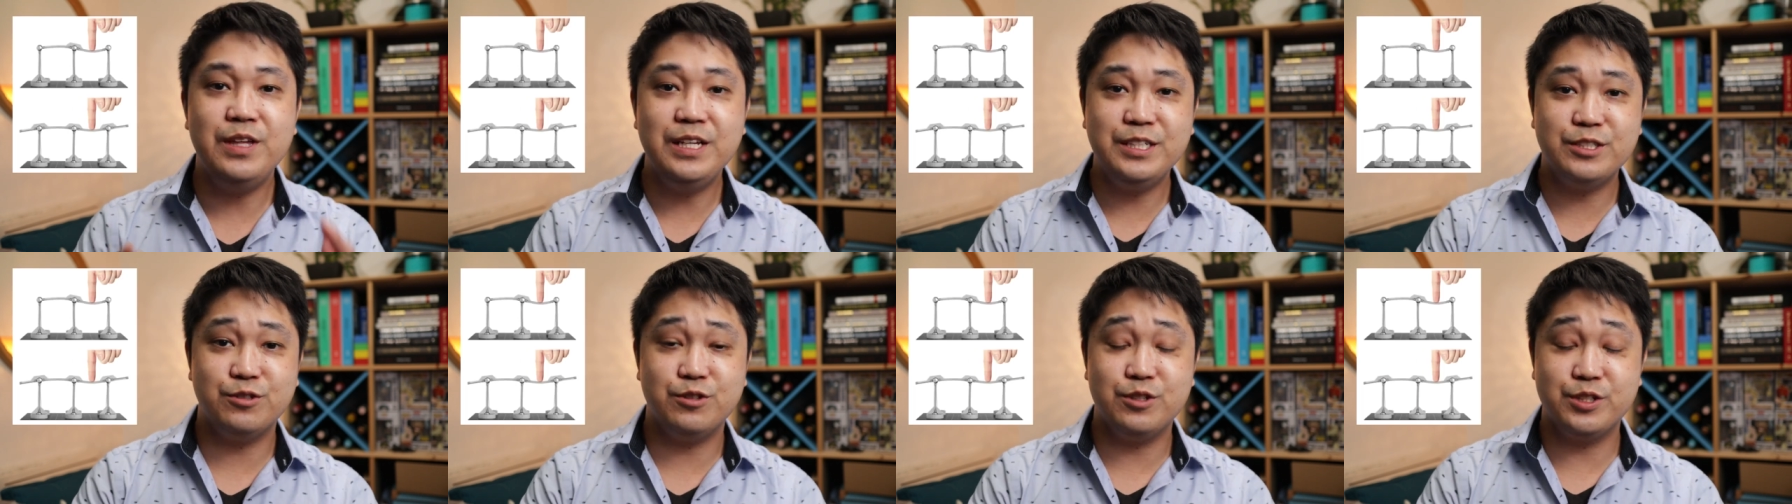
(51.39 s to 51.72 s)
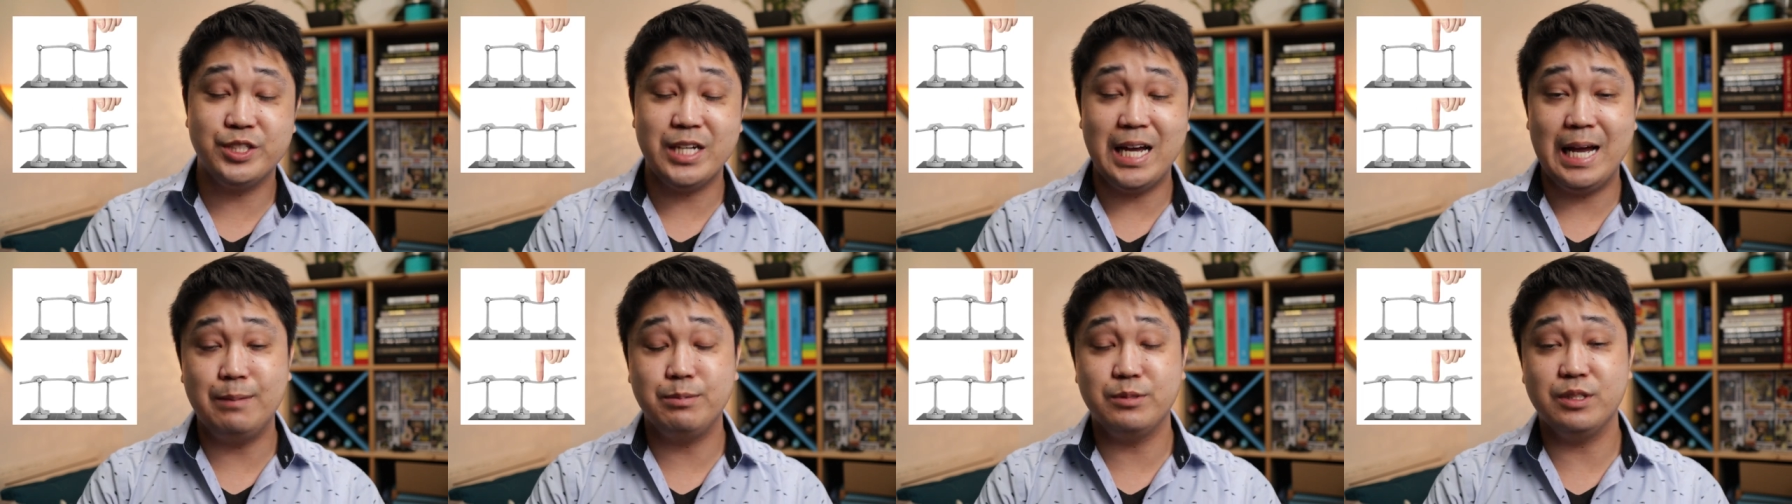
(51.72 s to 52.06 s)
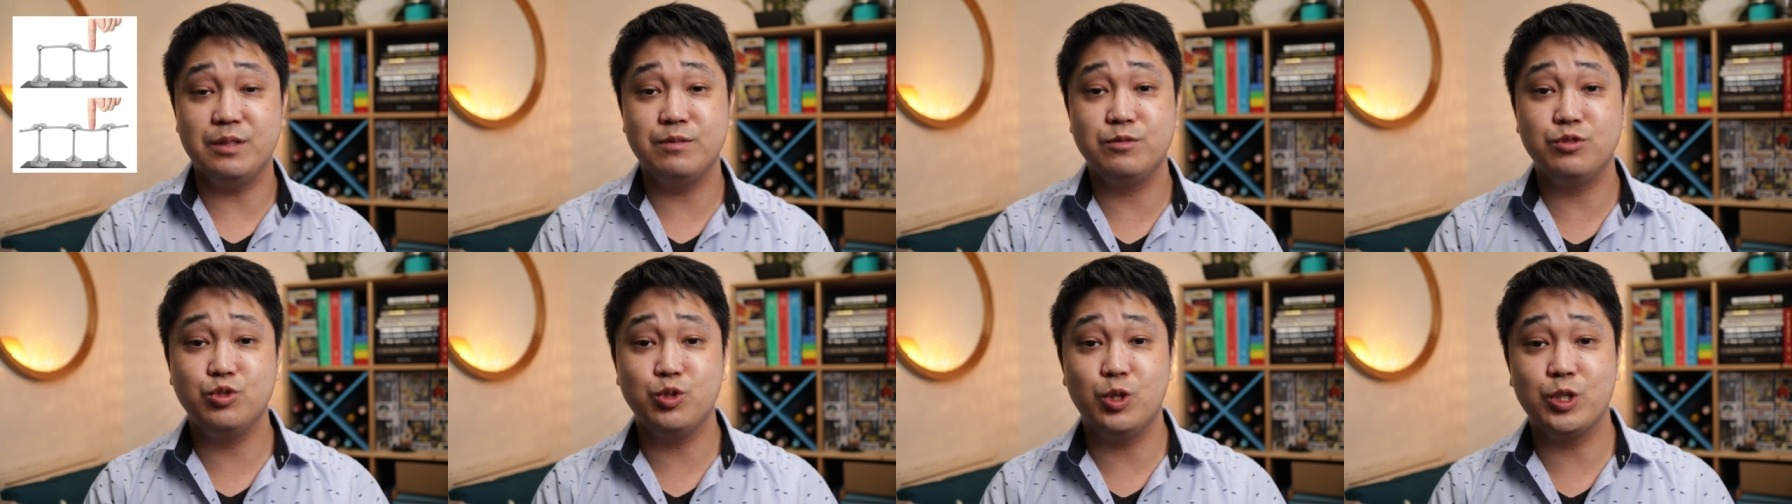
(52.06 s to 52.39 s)
These are the types
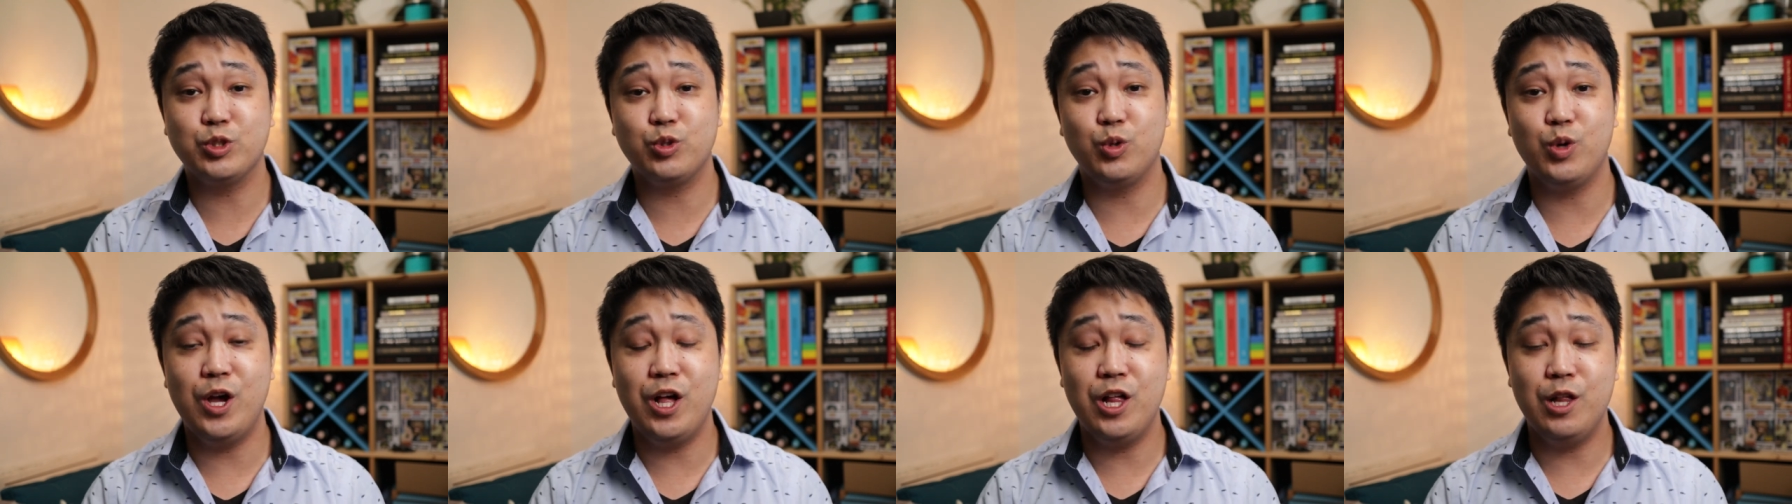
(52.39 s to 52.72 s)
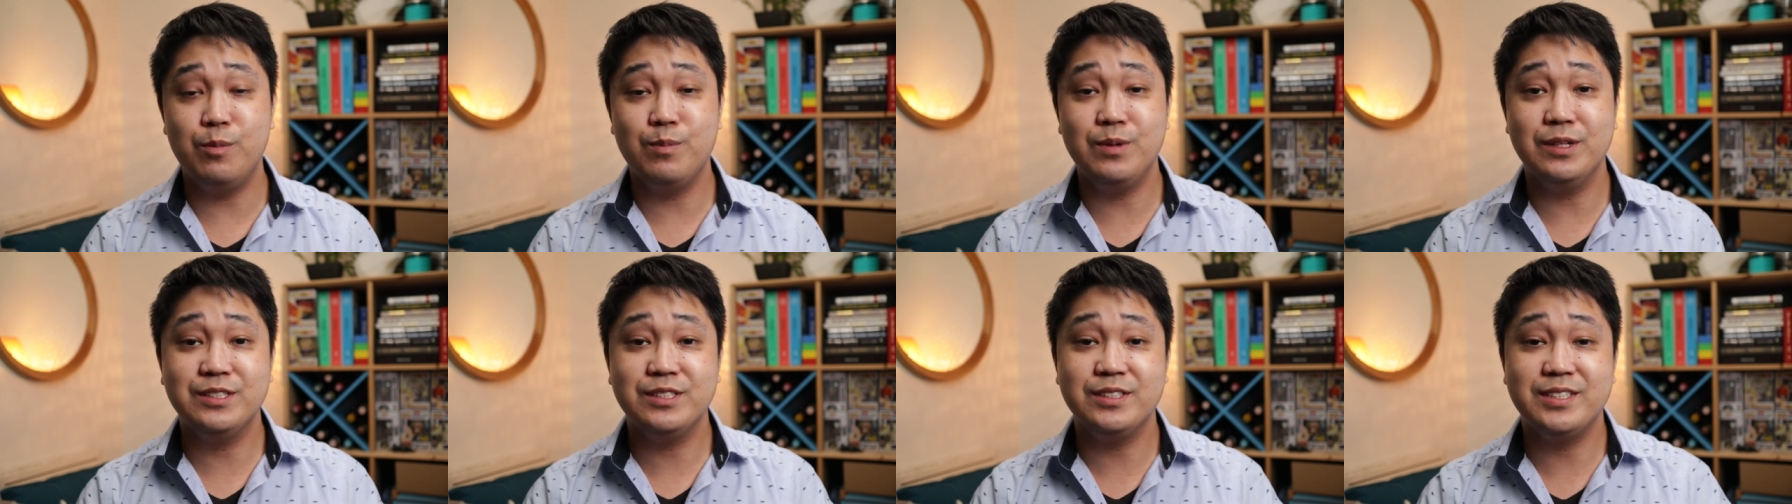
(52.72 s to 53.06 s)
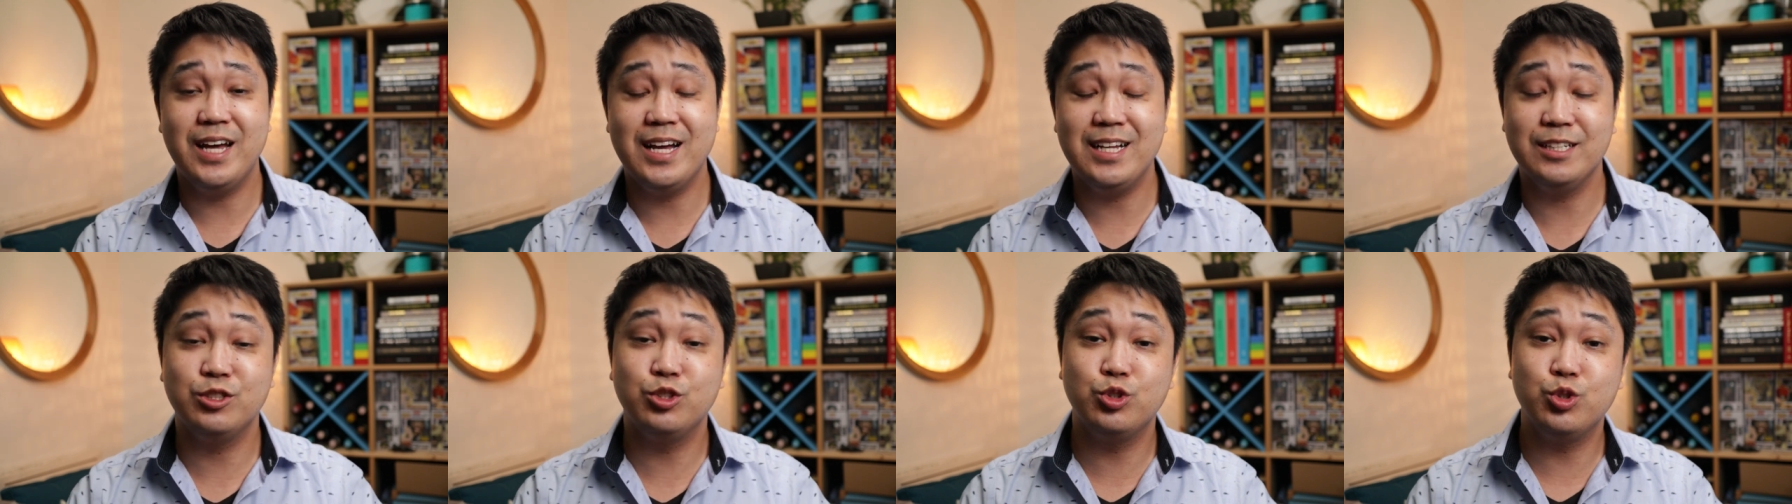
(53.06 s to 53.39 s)
of structural elements
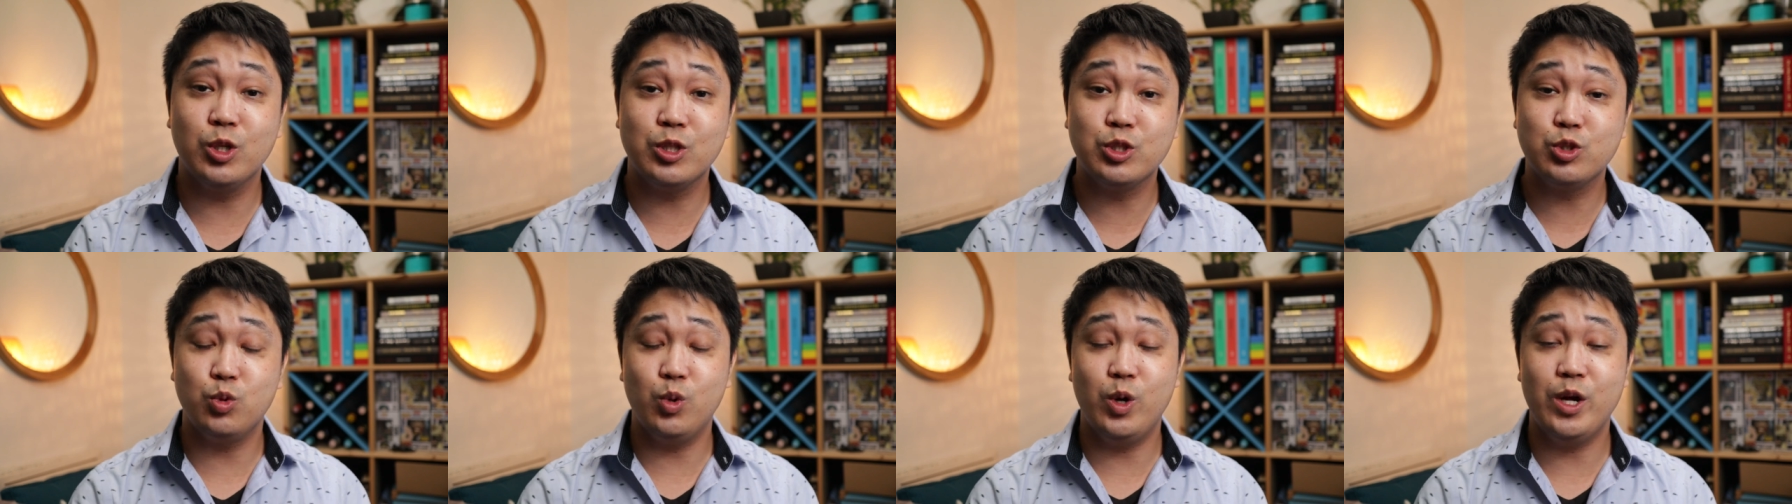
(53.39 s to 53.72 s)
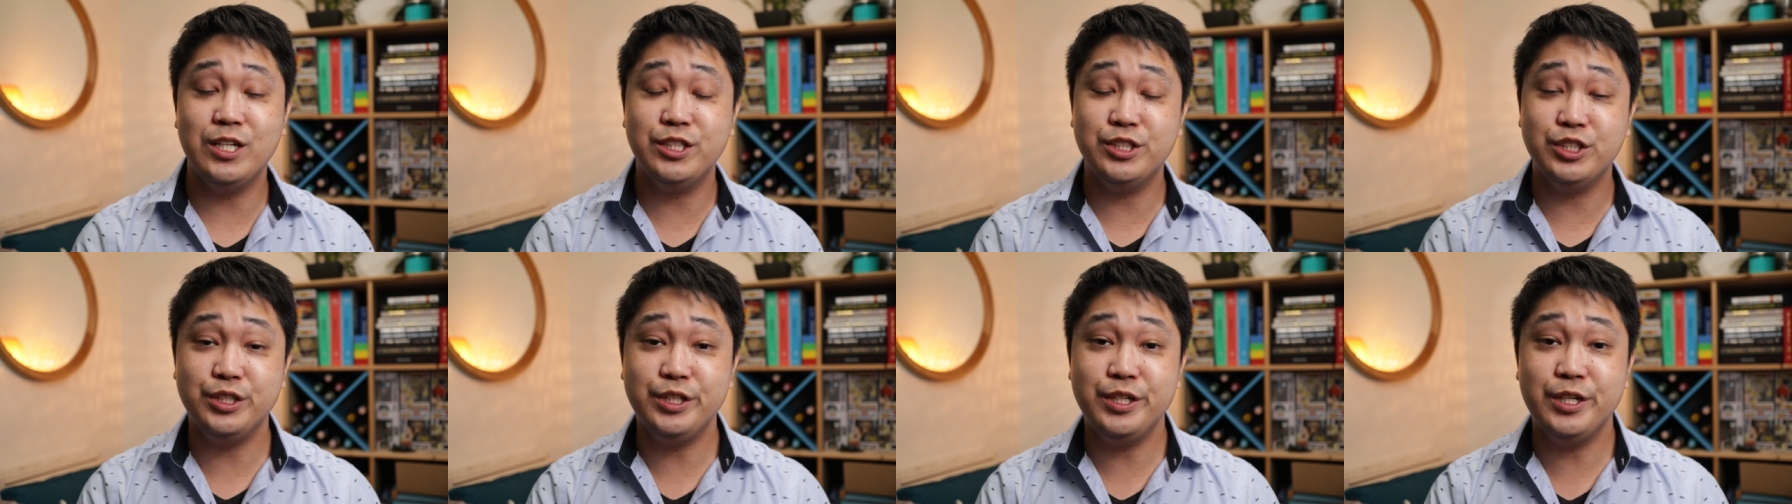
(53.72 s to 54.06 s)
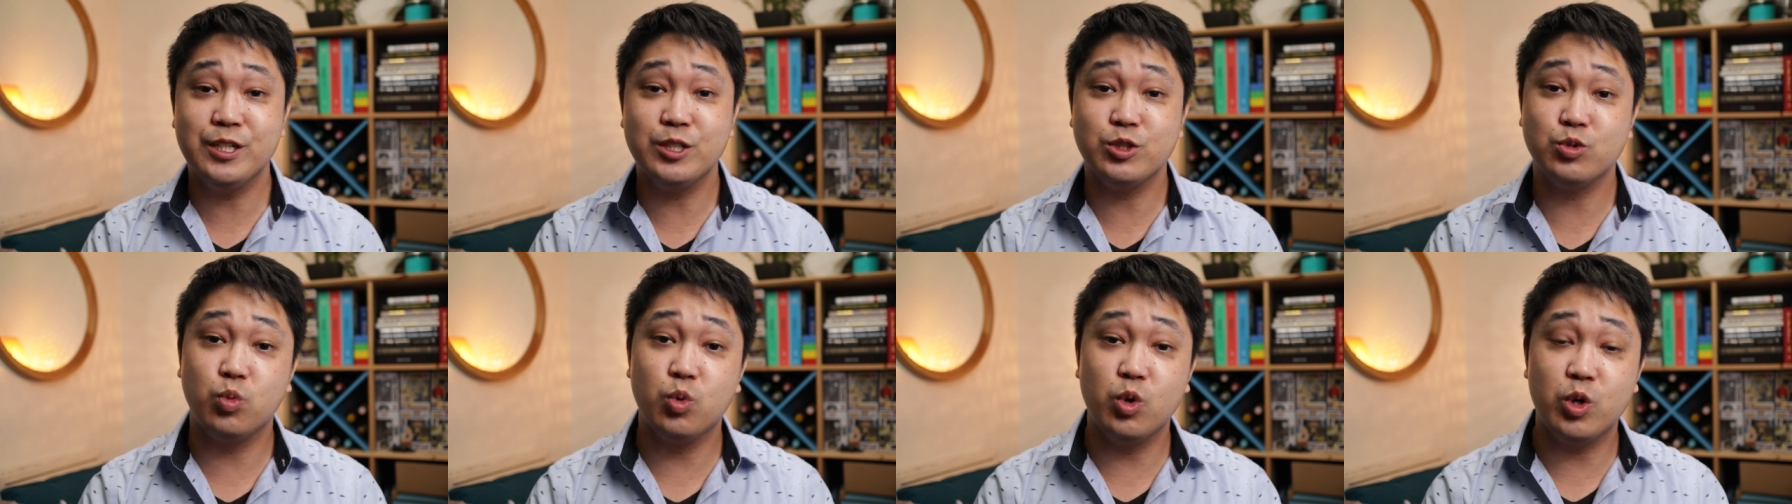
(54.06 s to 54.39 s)
that structural engineers